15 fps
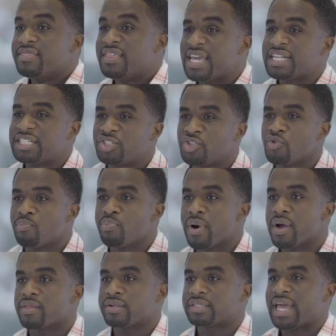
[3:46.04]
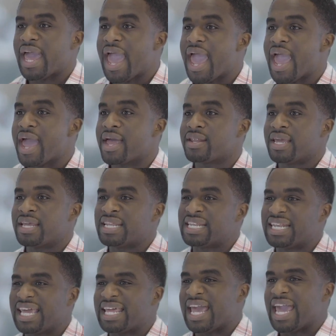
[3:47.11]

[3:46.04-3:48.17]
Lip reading: These 2 brothers had, in the late